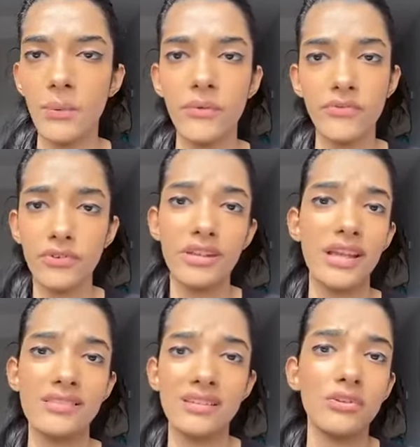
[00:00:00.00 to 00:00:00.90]
For the
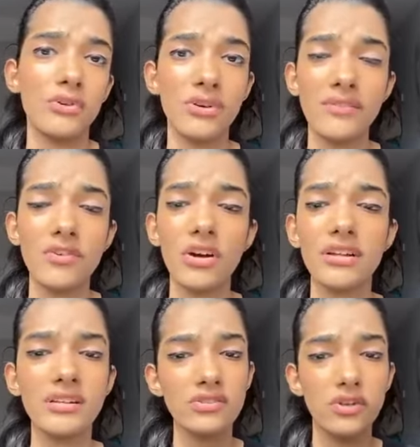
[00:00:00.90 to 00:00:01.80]
days that you don't have
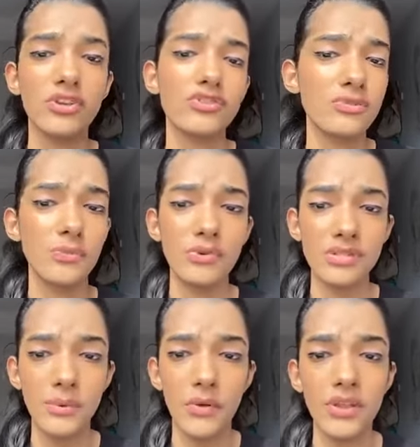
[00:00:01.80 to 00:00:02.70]
content, so you can just post
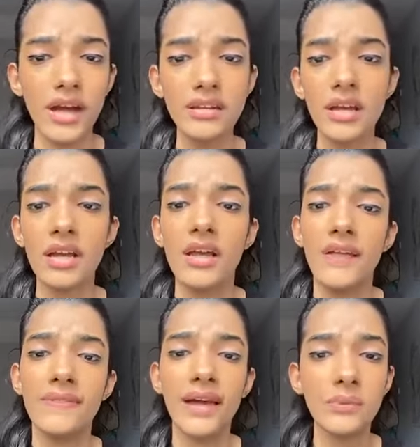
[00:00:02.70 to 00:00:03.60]
about that.
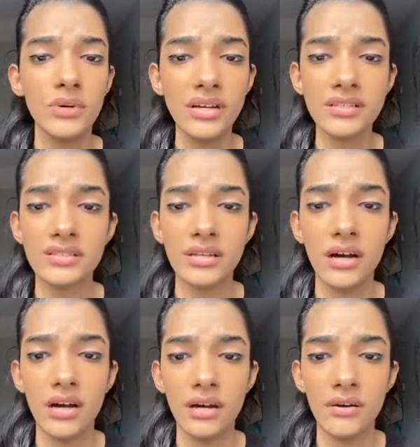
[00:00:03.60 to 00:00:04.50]
That works
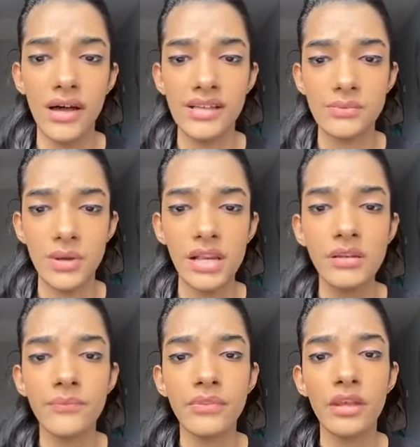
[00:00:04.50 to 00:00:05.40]
as well.
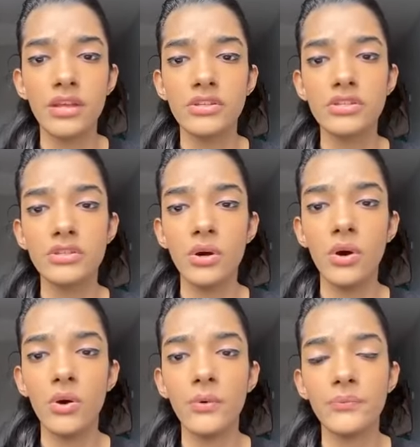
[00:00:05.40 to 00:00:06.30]

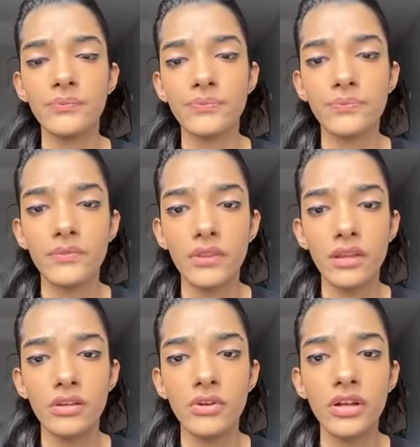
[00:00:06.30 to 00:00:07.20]
So
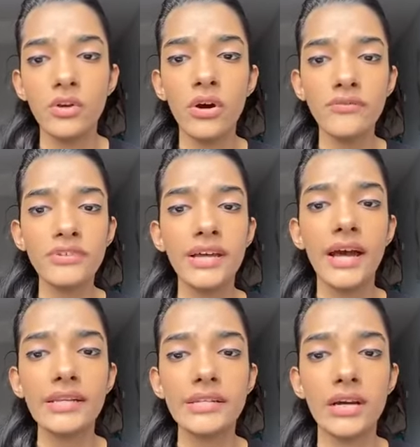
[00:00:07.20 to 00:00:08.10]
you can go in for
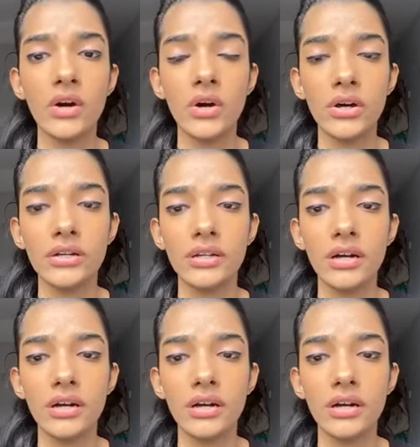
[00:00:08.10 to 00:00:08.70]
that, or